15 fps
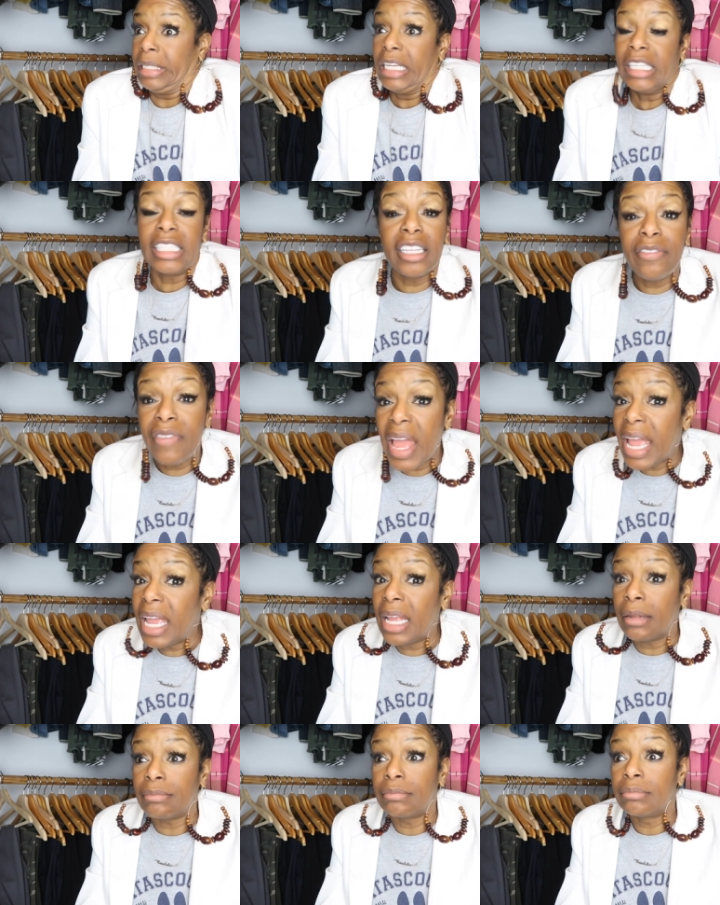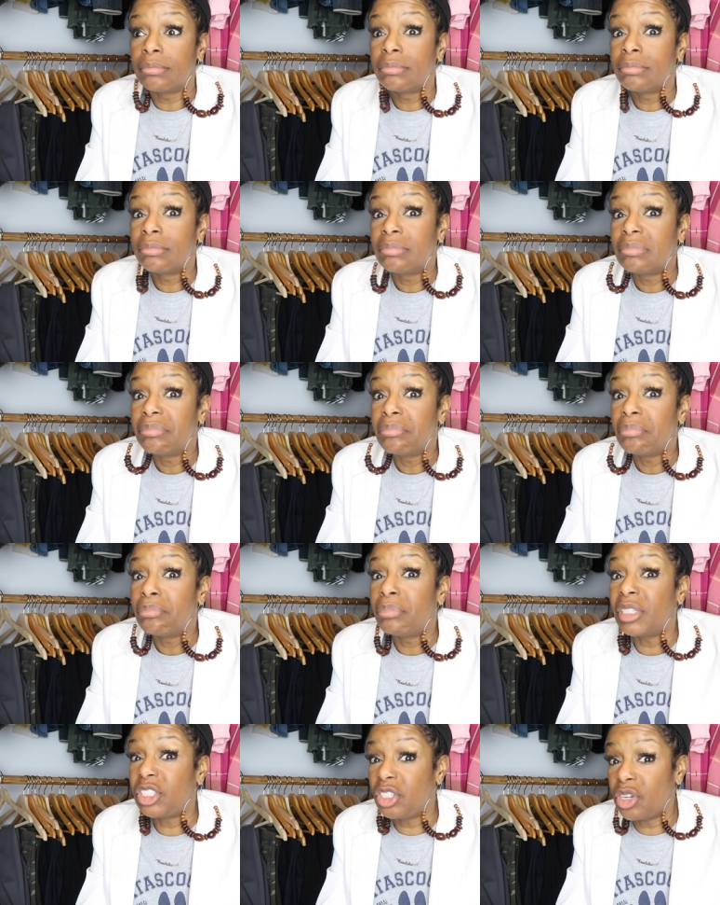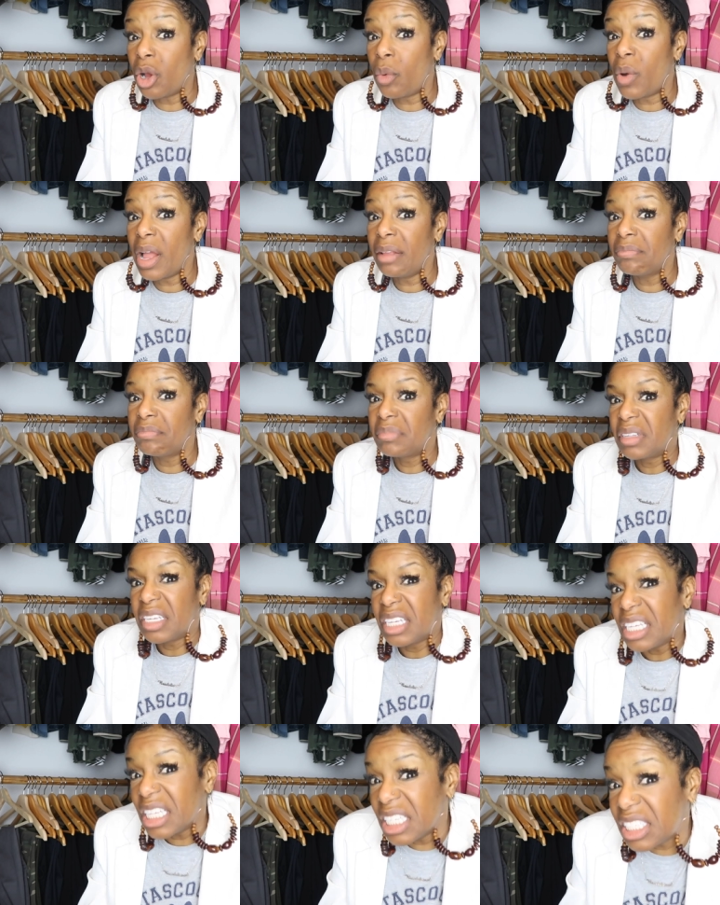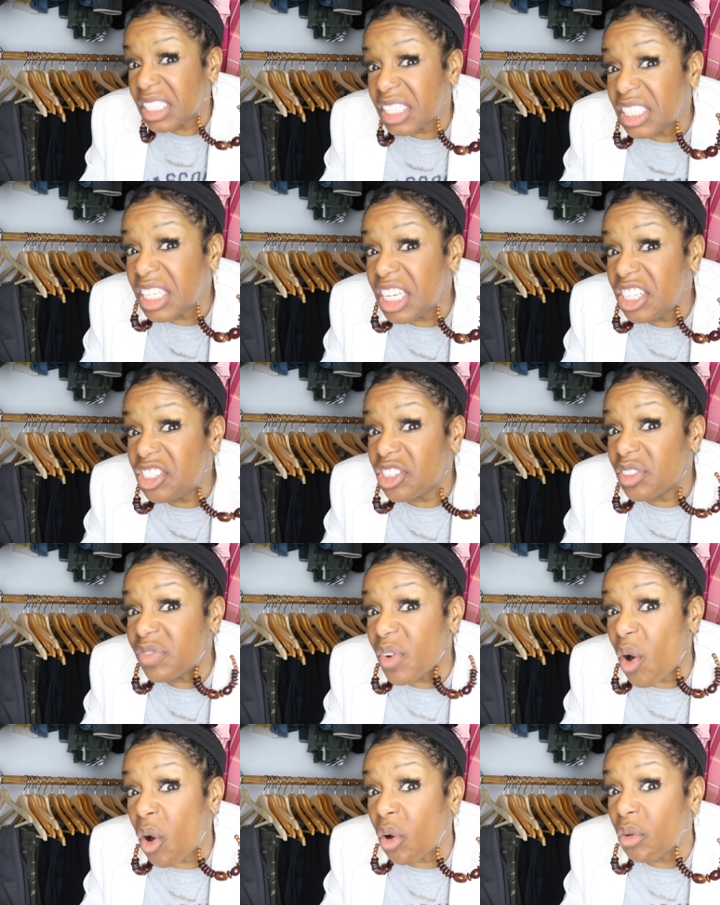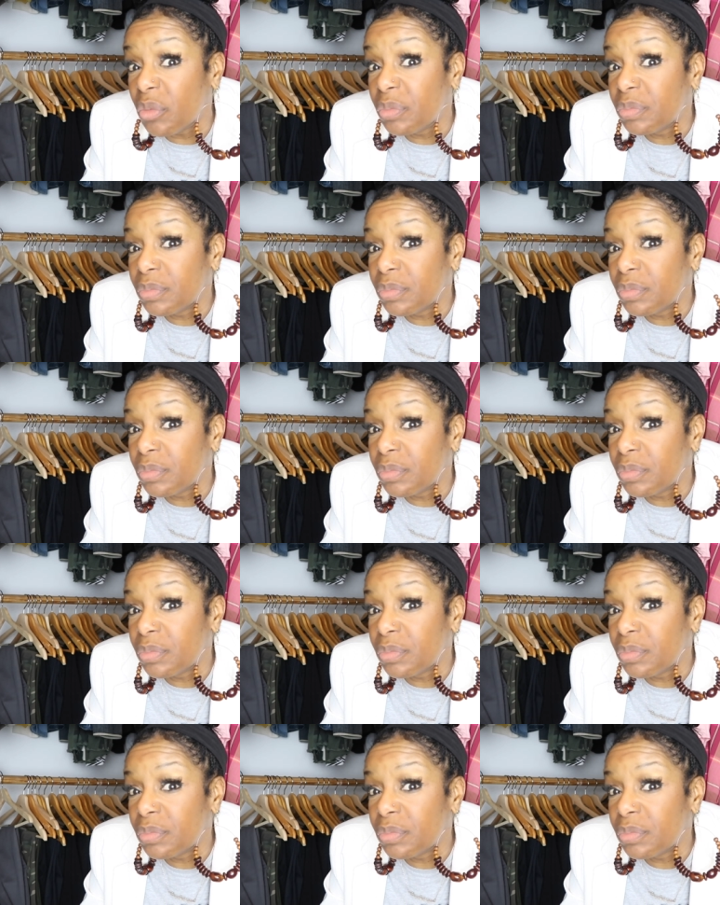it's in vain. But you know what? It's the teacher's fault.